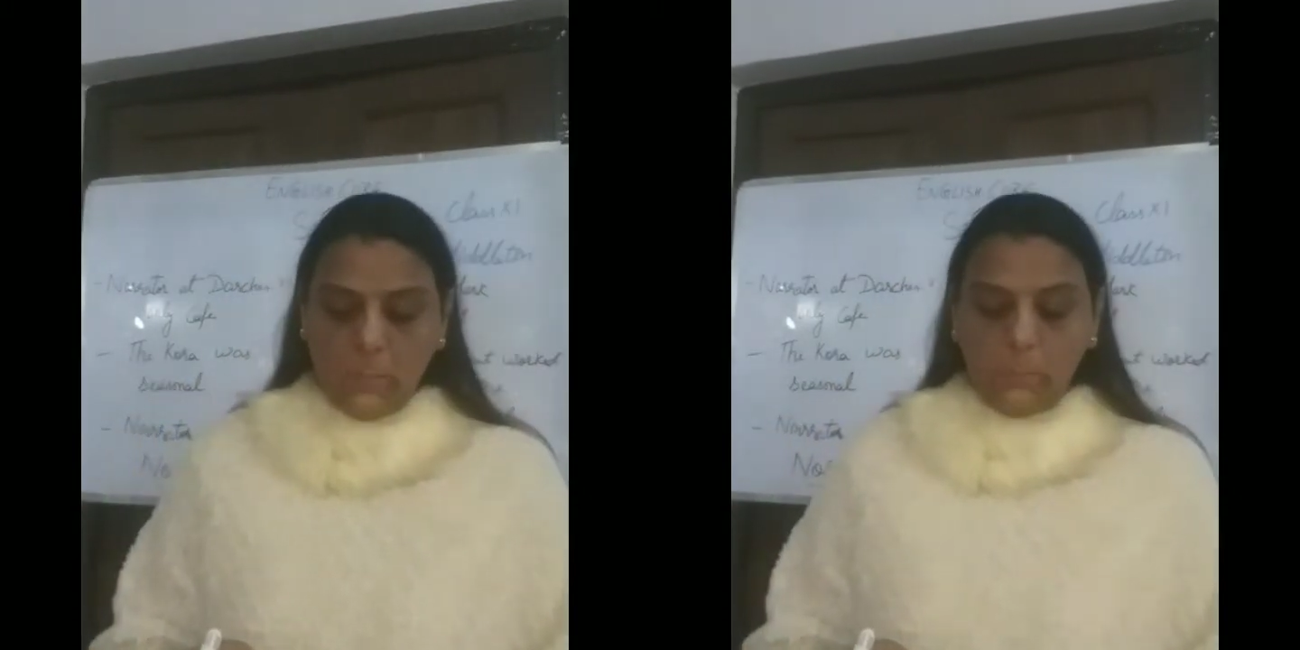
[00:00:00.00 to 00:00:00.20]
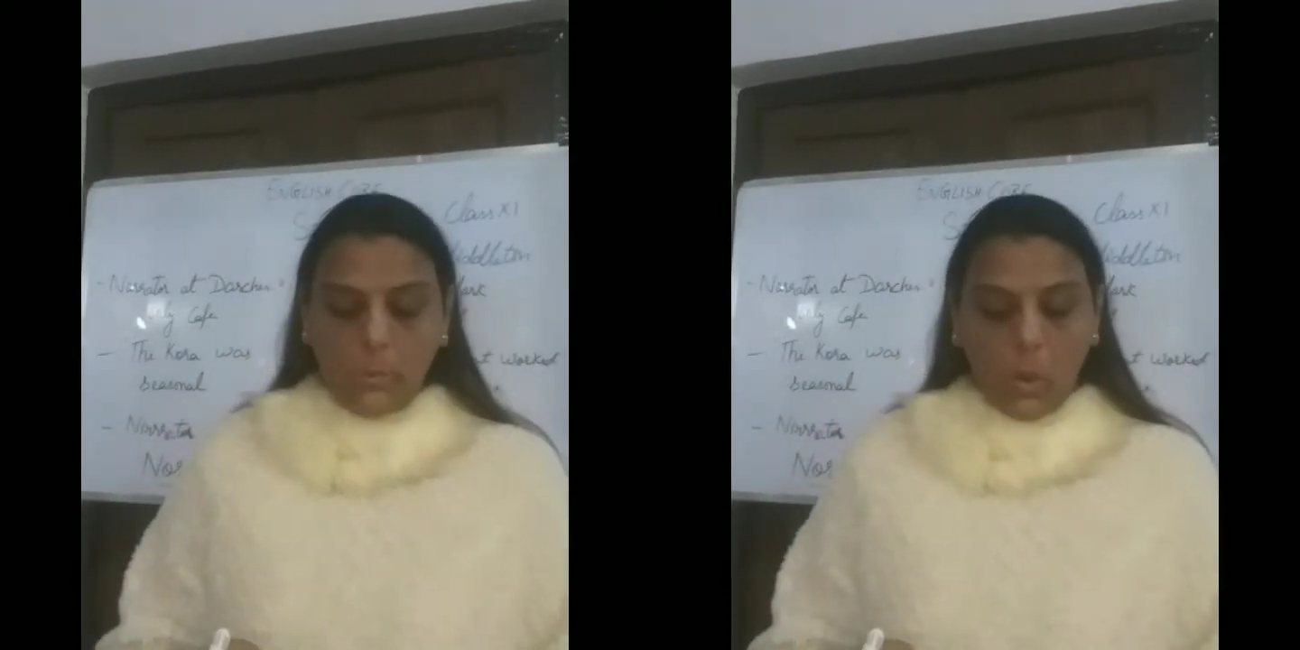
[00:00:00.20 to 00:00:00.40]

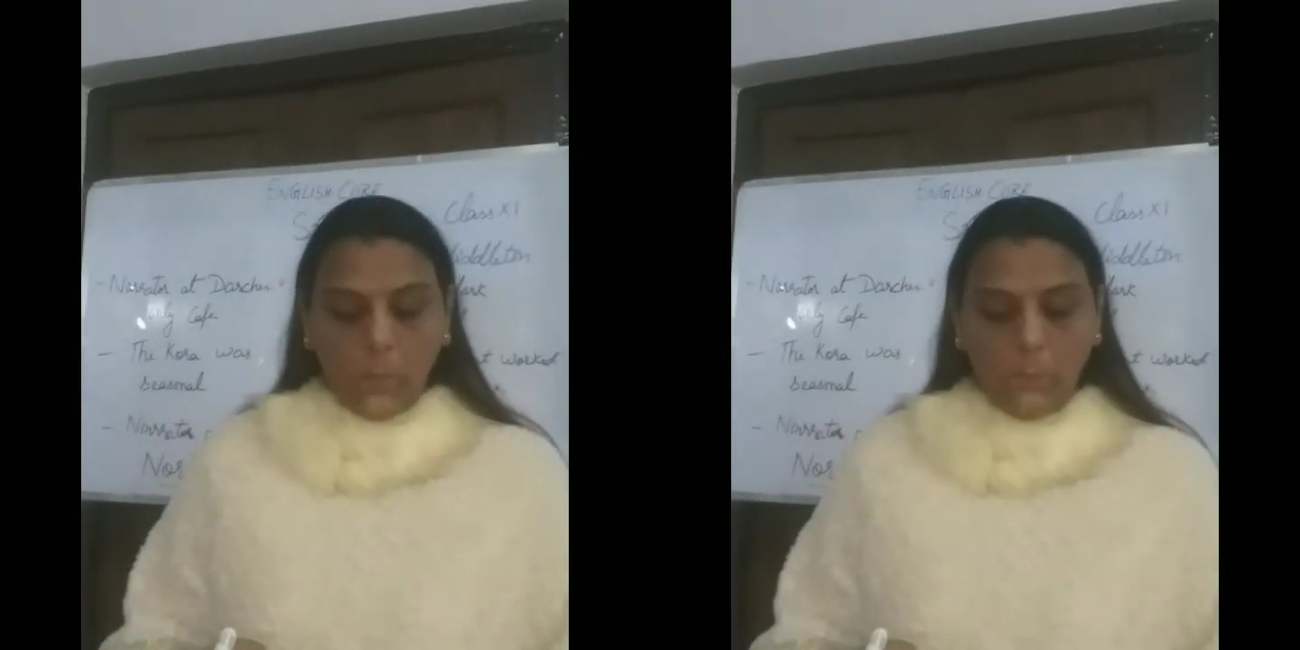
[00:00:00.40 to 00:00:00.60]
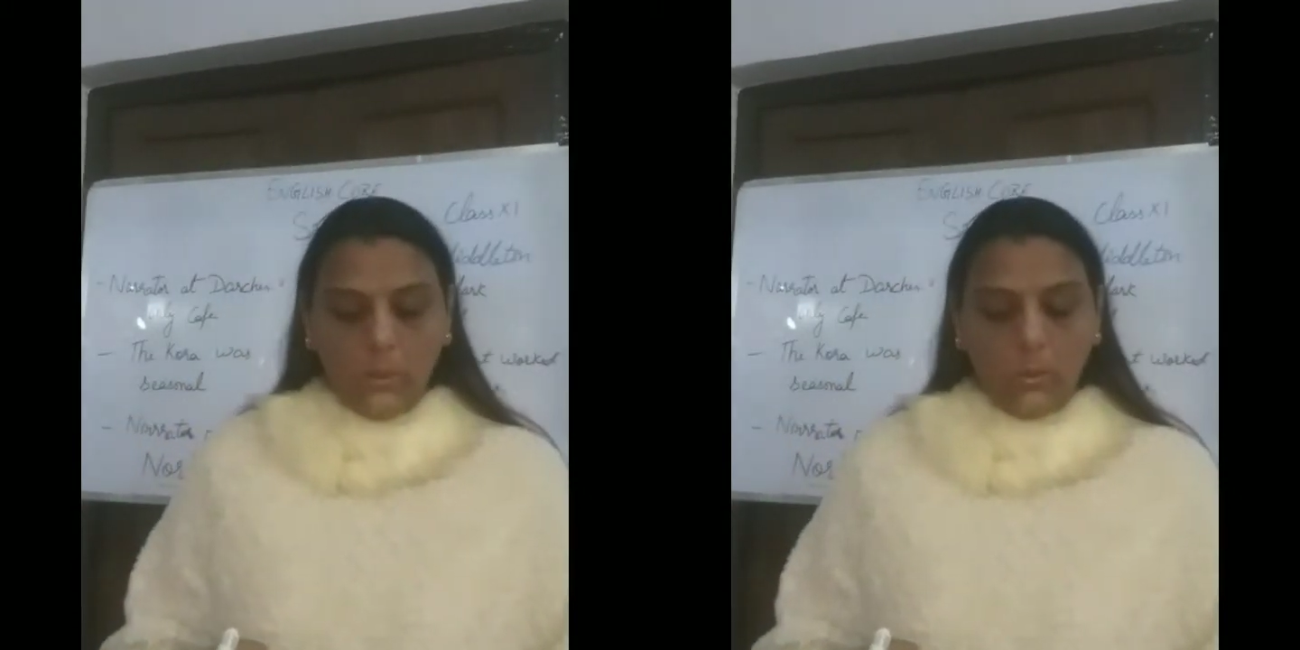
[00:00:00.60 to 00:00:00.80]

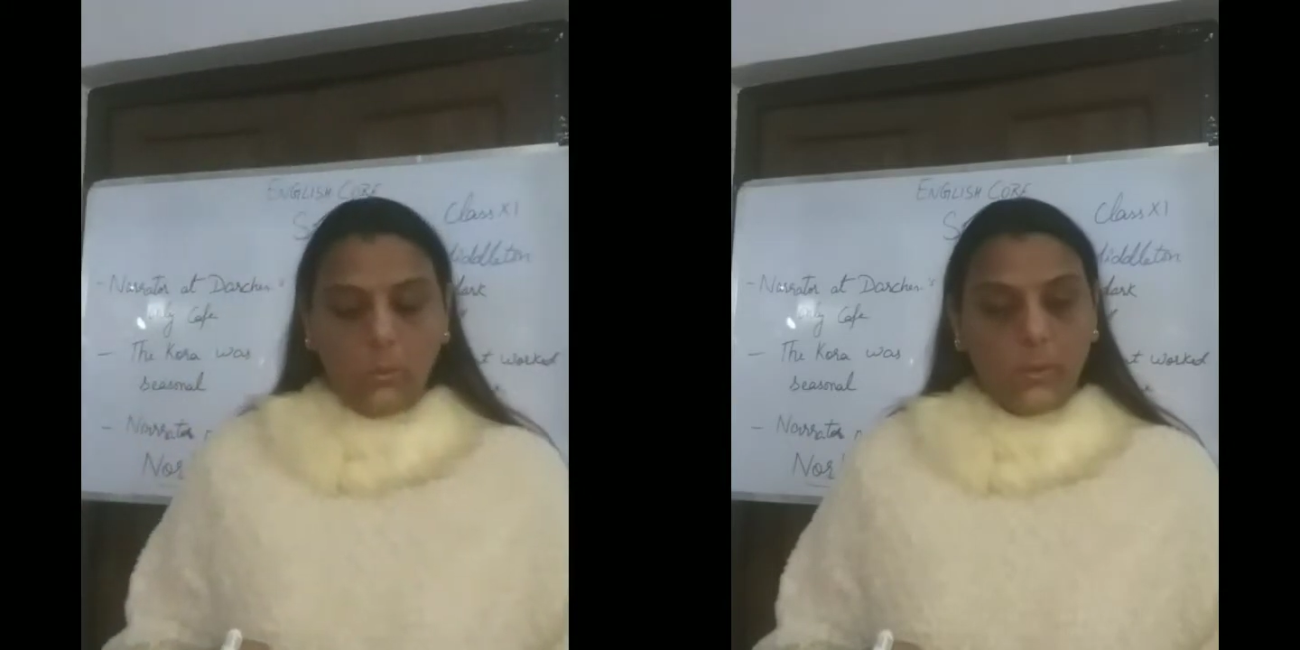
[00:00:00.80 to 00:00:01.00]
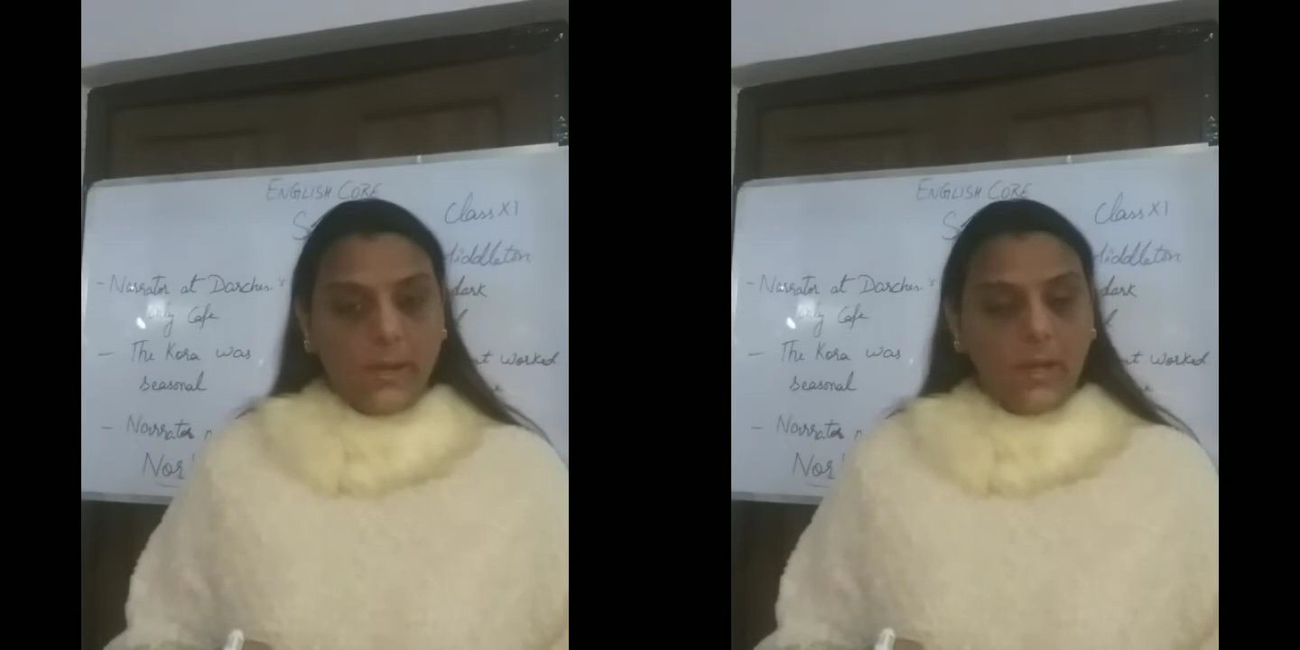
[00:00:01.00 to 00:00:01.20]
broad blue,
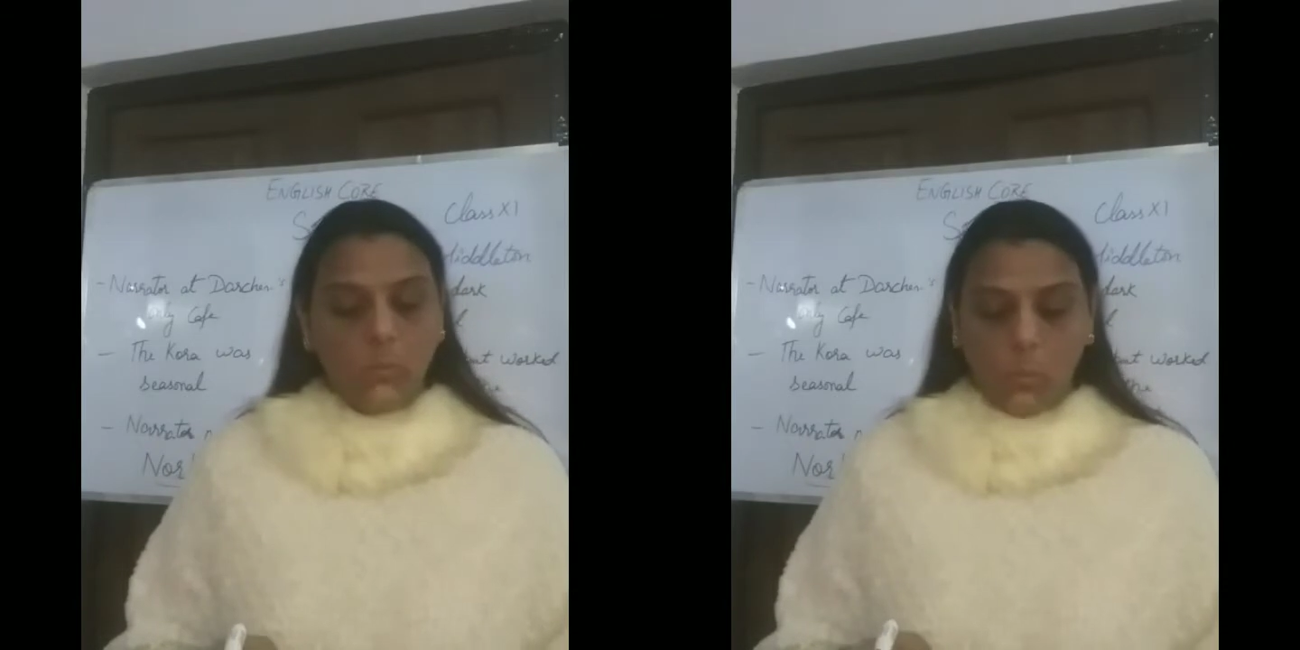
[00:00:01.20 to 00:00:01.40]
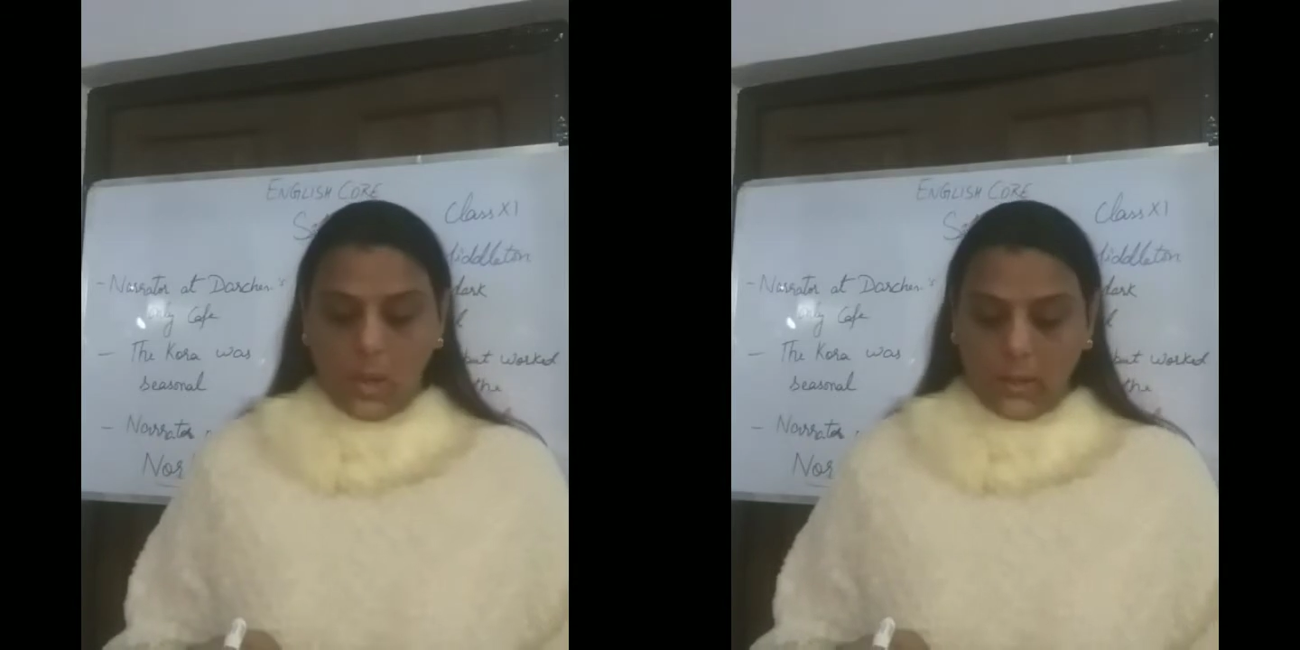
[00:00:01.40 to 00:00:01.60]
red
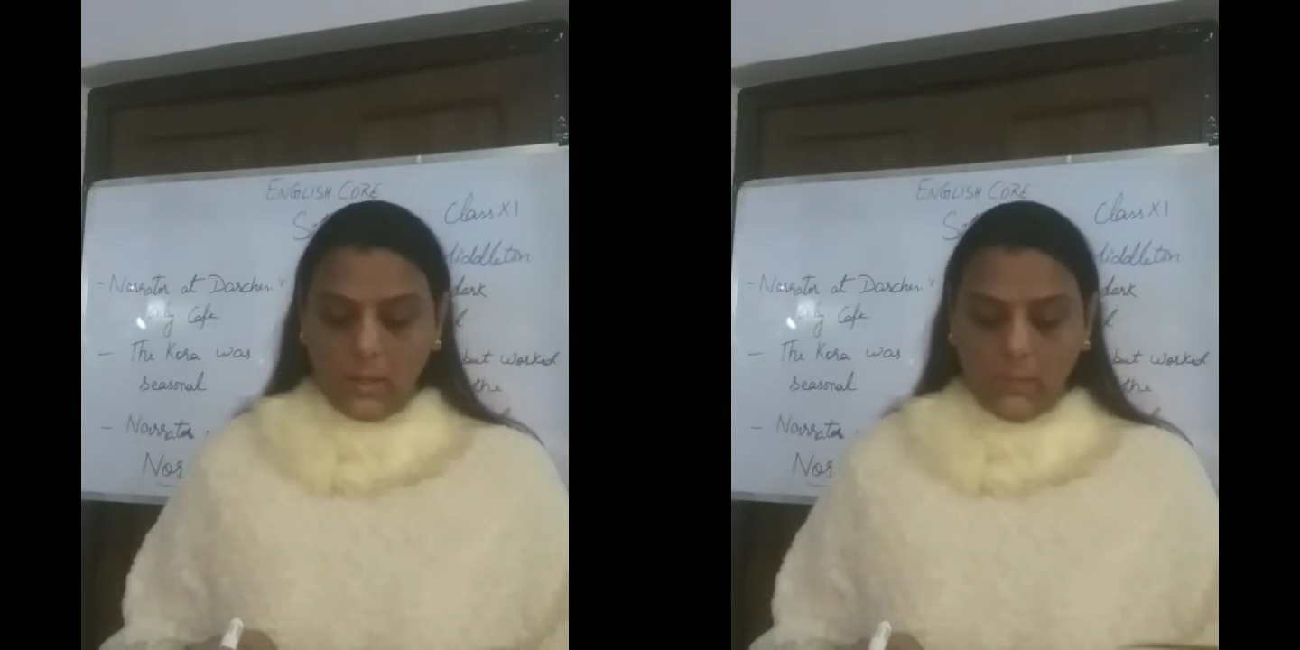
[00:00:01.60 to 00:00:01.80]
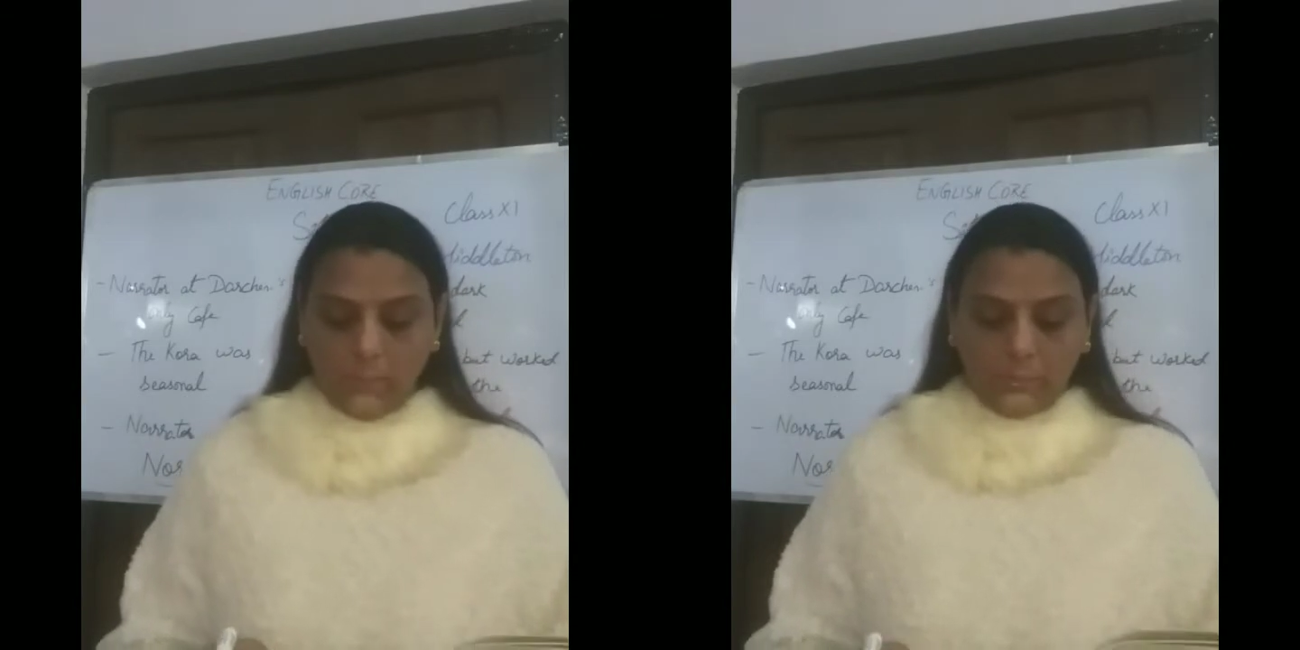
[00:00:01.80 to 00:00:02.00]
and white,